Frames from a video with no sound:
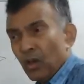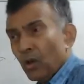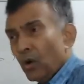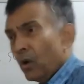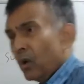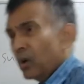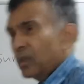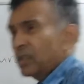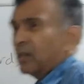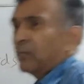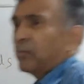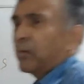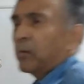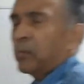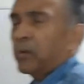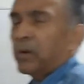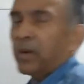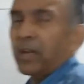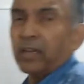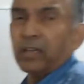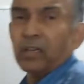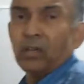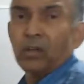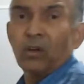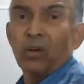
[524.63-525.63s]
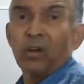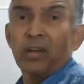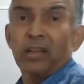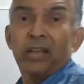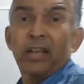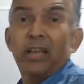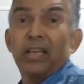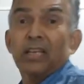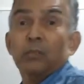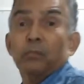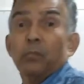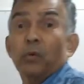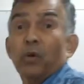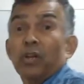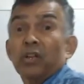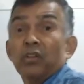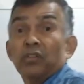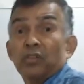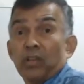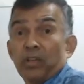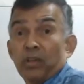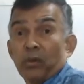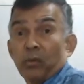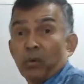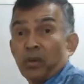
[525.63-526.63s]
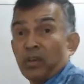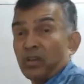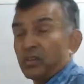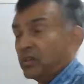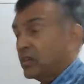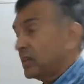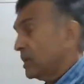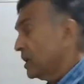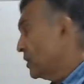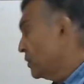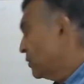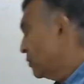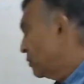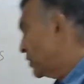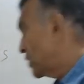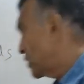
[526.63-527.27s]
or some people like to call it an exponential equation, which